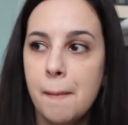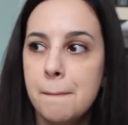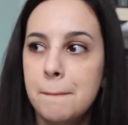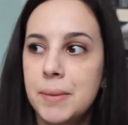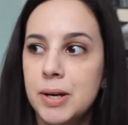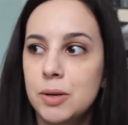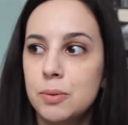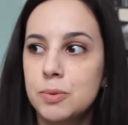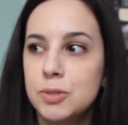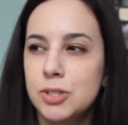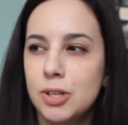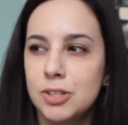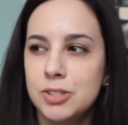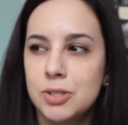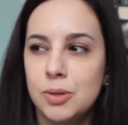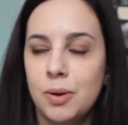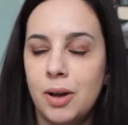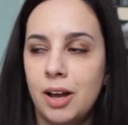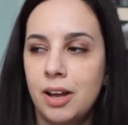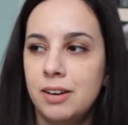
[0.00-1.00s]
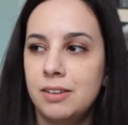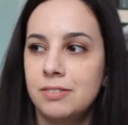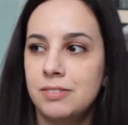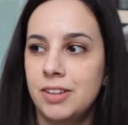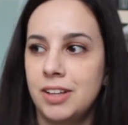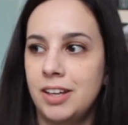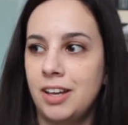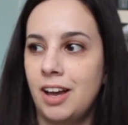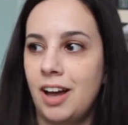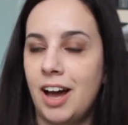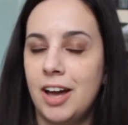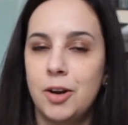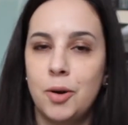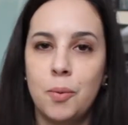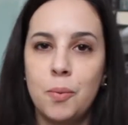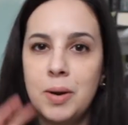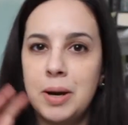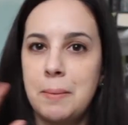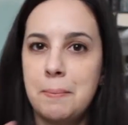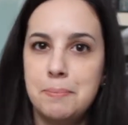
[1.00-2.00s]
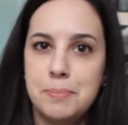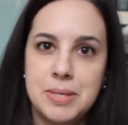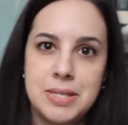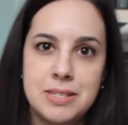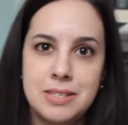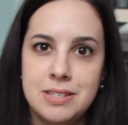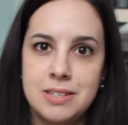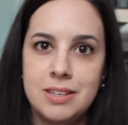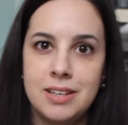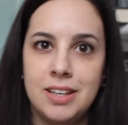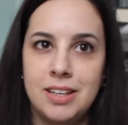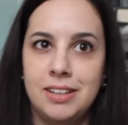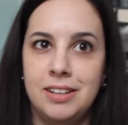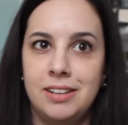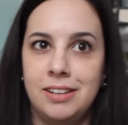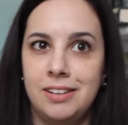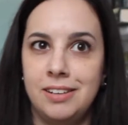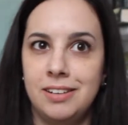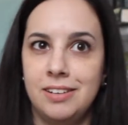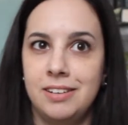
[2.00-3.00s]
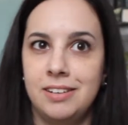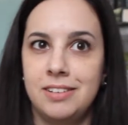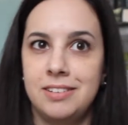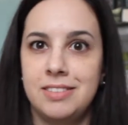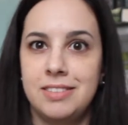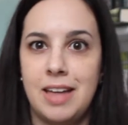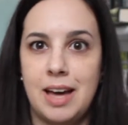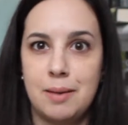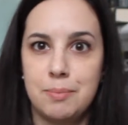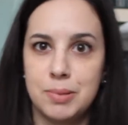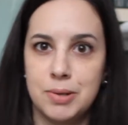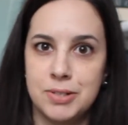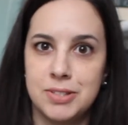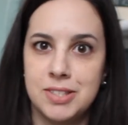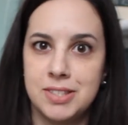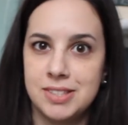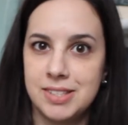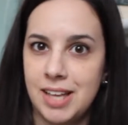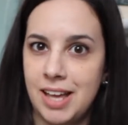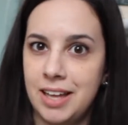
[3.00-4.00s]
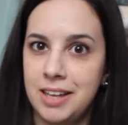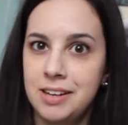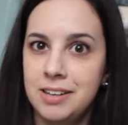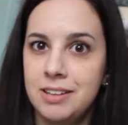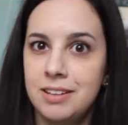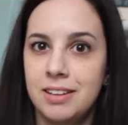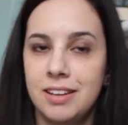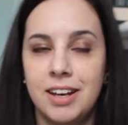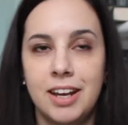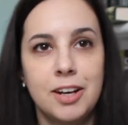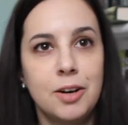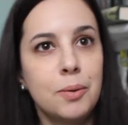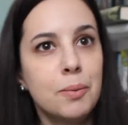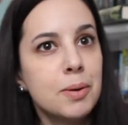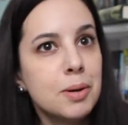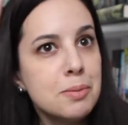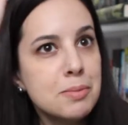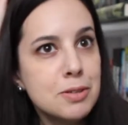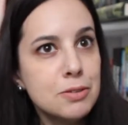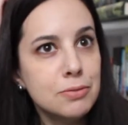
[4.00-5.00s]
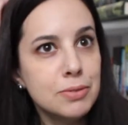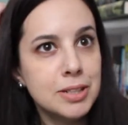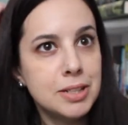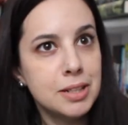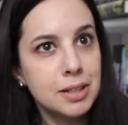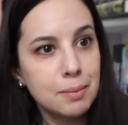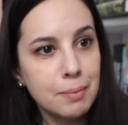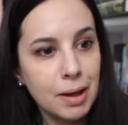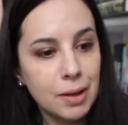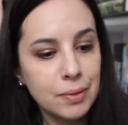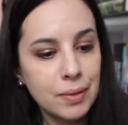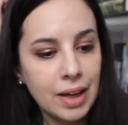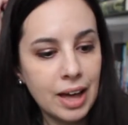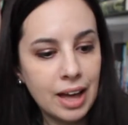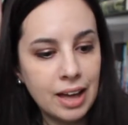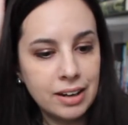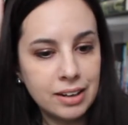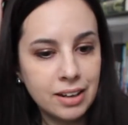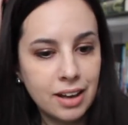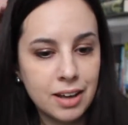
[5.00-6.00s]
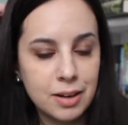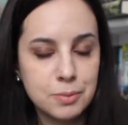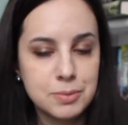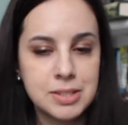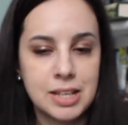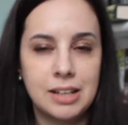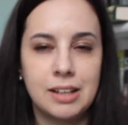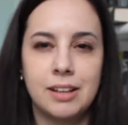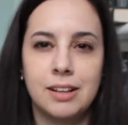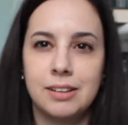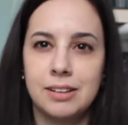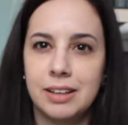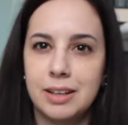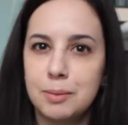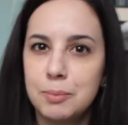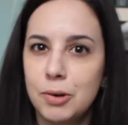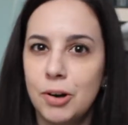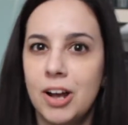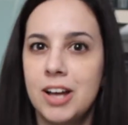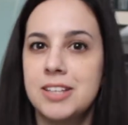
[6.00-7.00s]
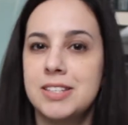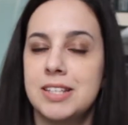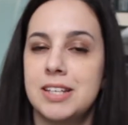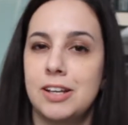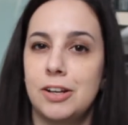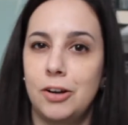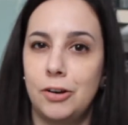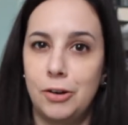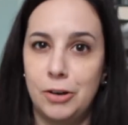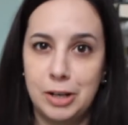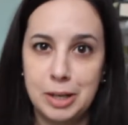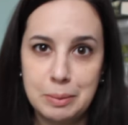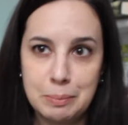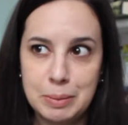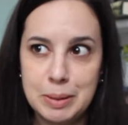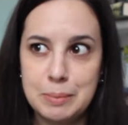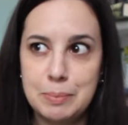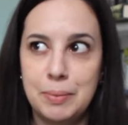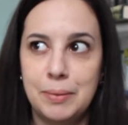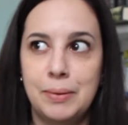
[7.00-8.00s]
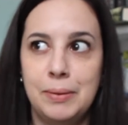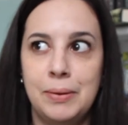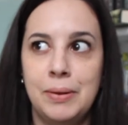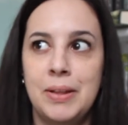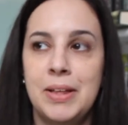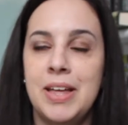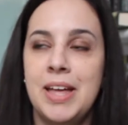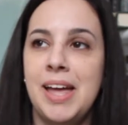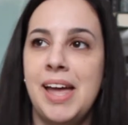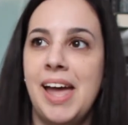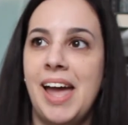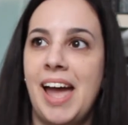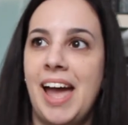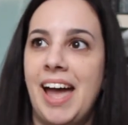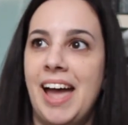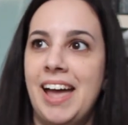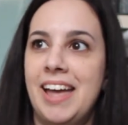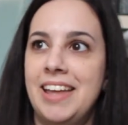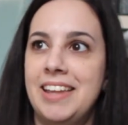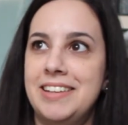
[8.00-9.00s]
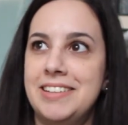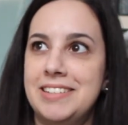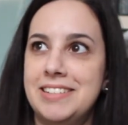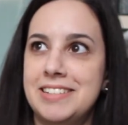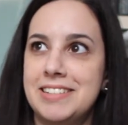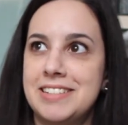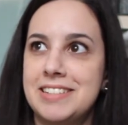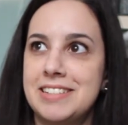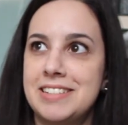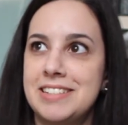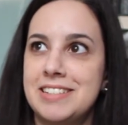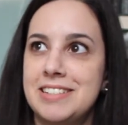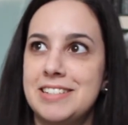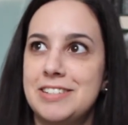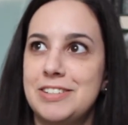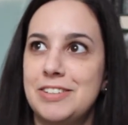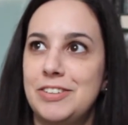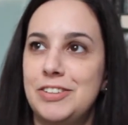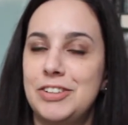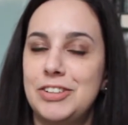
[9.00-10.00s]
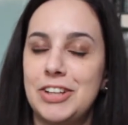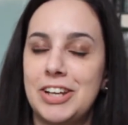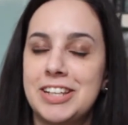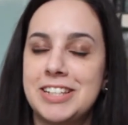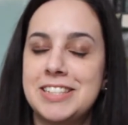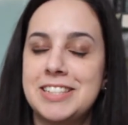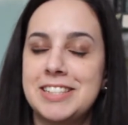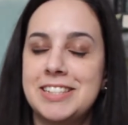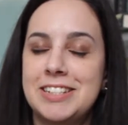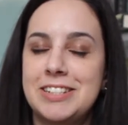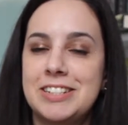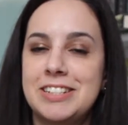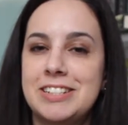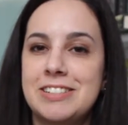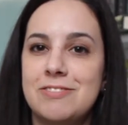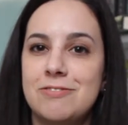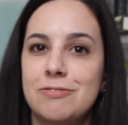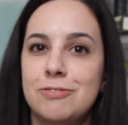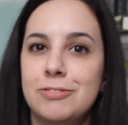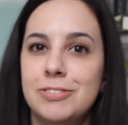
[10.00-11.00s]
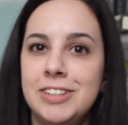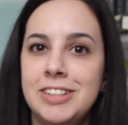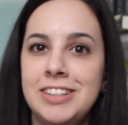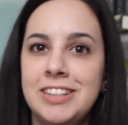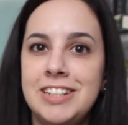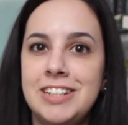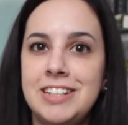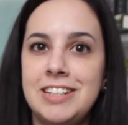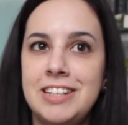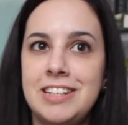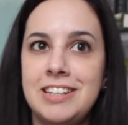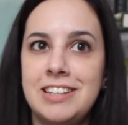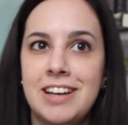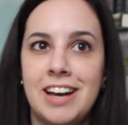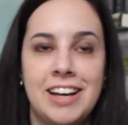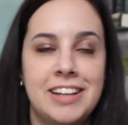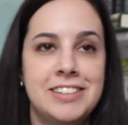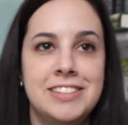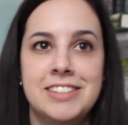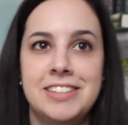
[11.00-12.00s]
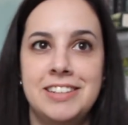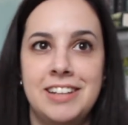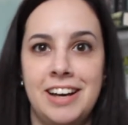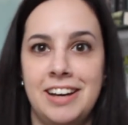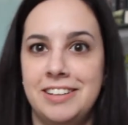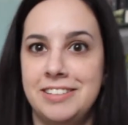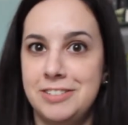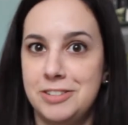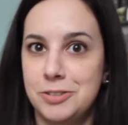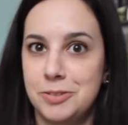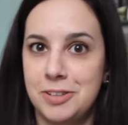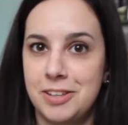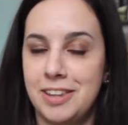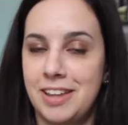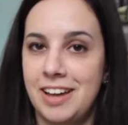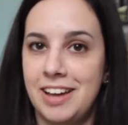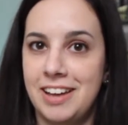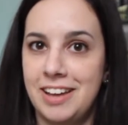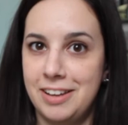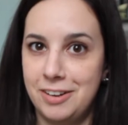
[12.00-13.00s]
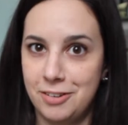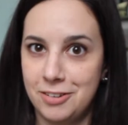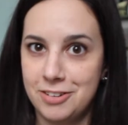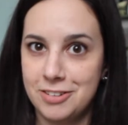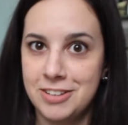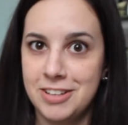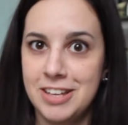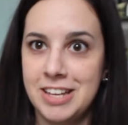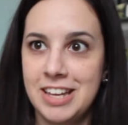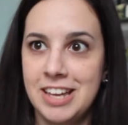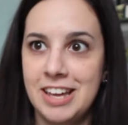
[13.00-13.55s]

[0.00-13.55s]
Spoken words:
but it was also kind of like, I don't want to be in that person's head, and I don't want to be reading about that, and it kind of was like glamorizing hurting people, and just really, I did not enjoy that at all.